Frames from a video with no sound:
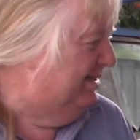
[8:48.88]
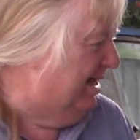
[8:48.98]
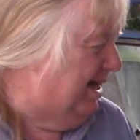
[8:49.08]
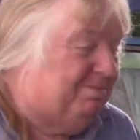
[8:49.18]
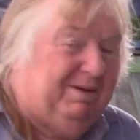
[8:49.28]

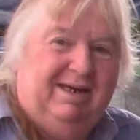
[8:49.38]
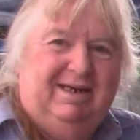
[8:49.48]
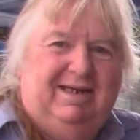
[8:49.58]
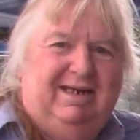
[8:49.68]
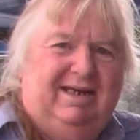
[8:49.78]
done up
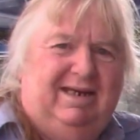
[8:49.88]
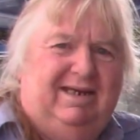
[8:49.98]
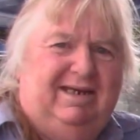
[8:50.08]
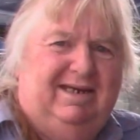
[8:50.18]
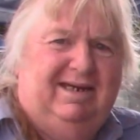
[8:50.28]

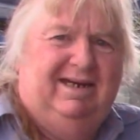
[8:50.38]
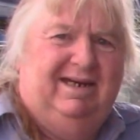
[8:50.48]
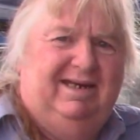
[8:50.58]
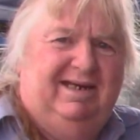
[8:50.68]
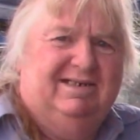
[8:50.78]

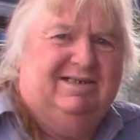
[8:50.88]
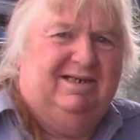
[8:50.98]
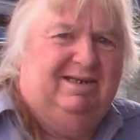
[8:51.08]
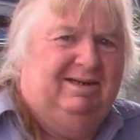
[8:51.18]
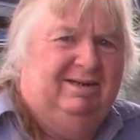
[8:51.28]
and
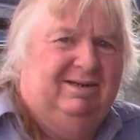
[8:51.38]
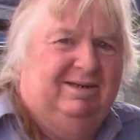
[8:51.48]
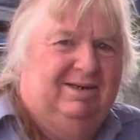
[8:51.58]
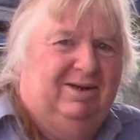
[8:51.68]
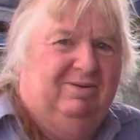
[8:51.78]
there's
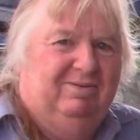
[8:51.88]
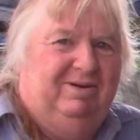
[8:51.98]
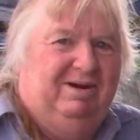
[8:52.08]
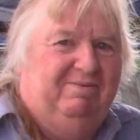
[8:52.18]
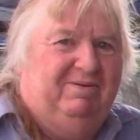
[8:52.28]
not
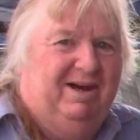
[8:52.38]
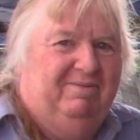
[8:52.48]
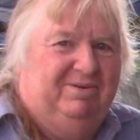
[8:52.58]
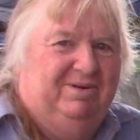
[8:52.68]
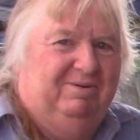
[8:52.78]
very
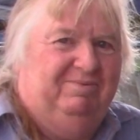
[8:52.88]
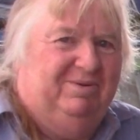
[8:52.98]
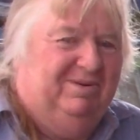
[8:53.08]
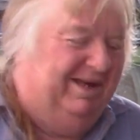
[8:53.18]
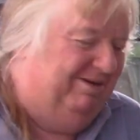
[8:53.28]
far for it to
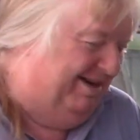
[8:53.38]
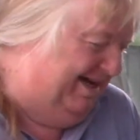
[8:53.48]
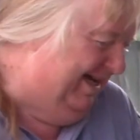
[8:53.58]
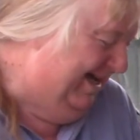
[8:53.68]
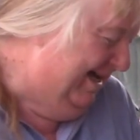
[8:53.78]
fall
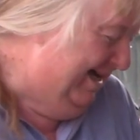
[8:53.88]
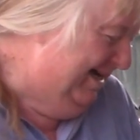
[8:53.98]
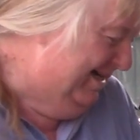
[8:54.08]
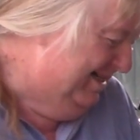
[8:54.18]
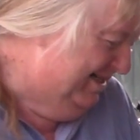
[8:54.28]
anyway.
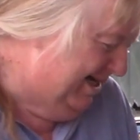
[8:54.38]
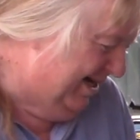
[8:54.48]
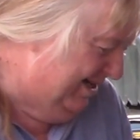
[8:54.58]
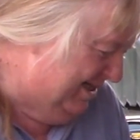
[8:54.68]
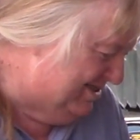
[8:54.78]

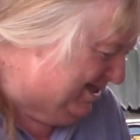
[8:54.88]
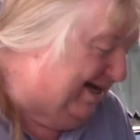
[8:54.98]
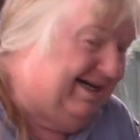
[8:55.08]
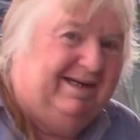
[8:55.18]
So let's